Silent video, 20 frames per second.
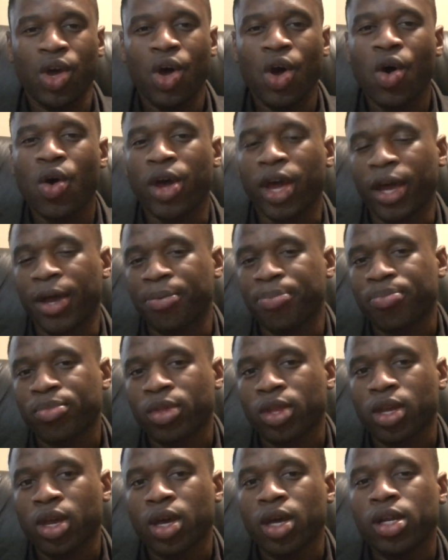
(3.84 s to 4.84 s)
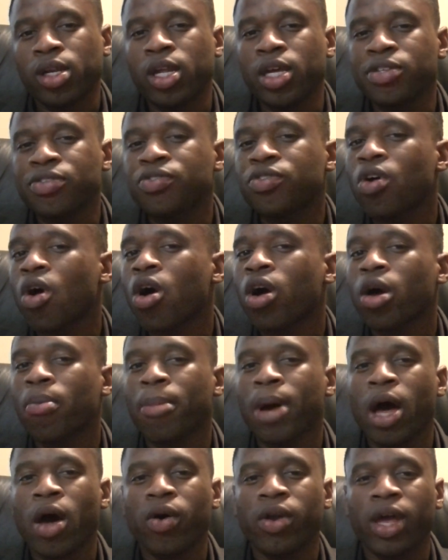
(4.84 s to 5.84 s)
Okay, let's talk
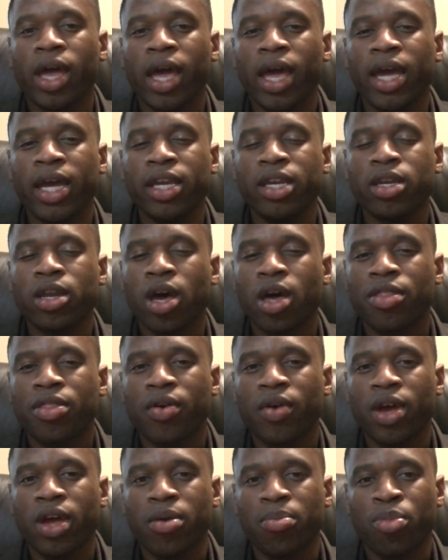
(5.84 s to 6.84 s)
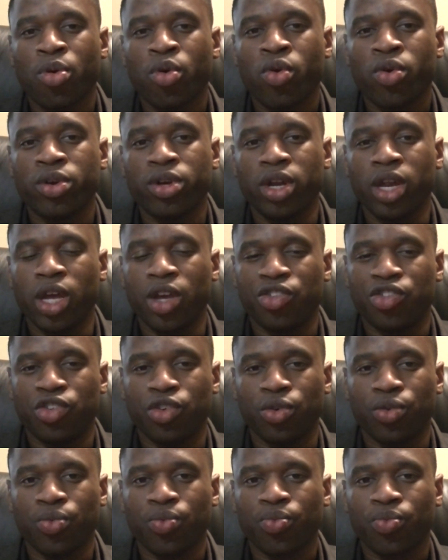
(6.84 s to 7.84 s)
about another important issue:
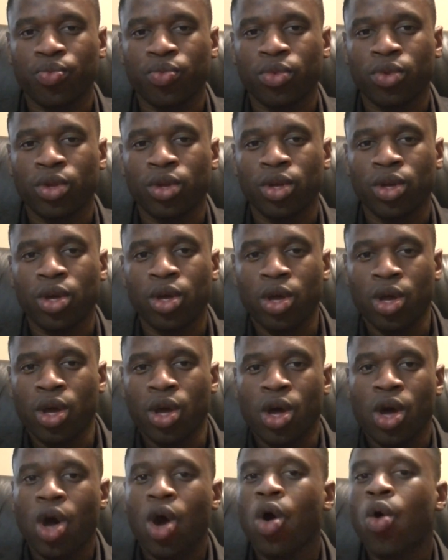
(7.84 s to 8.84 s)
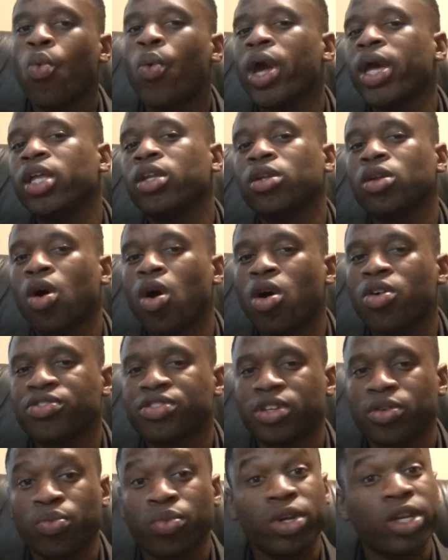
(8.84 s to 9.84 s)
weight loss
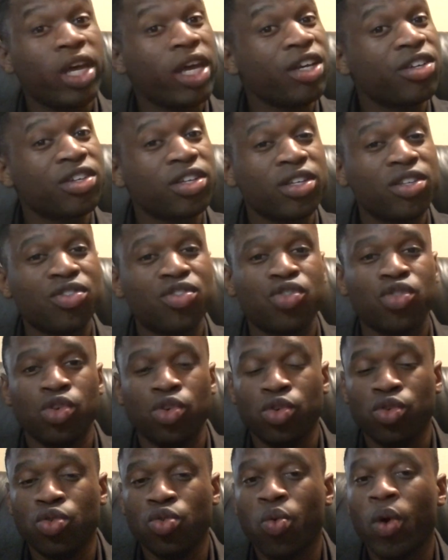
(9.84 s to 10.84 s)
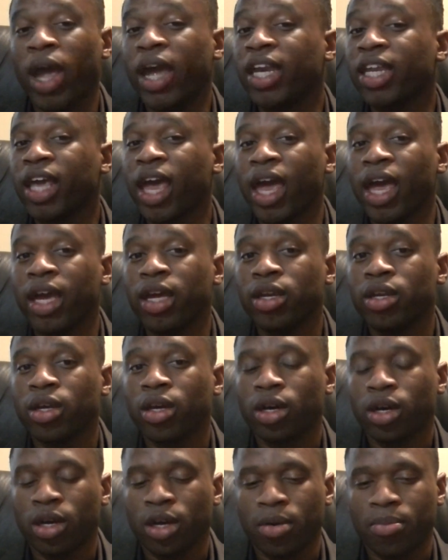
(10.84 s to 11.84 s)
in relation to weight gain
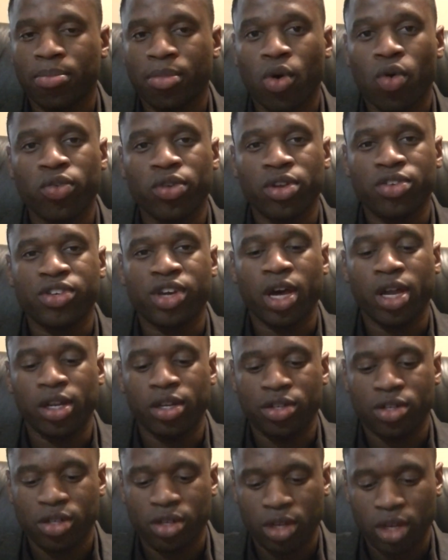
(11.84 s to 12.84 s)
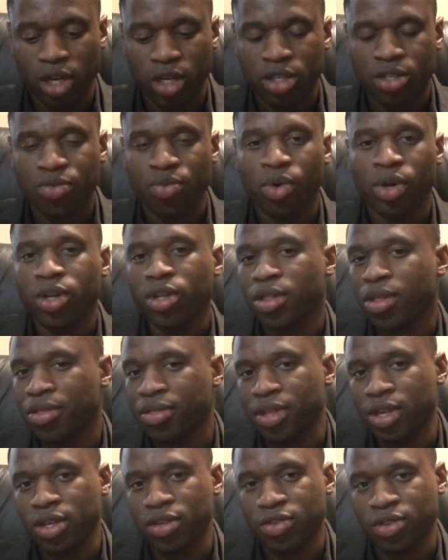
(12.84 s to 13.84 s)
on the challenge. It's one of the
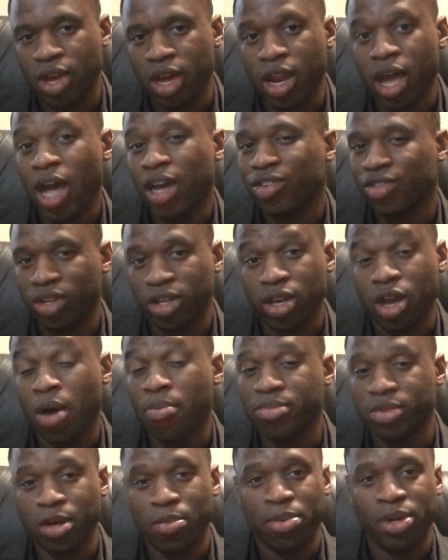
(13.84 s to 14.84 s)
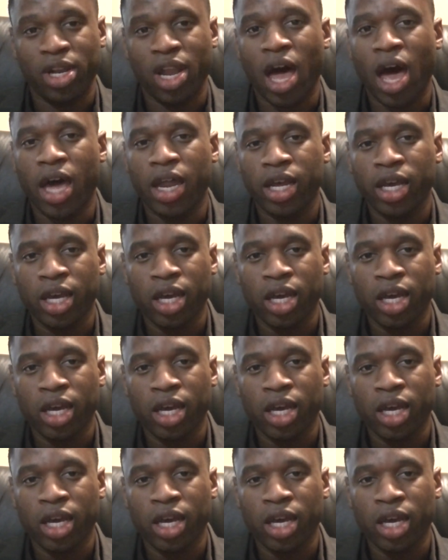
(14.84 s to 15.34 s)
things that actually comes up a lot.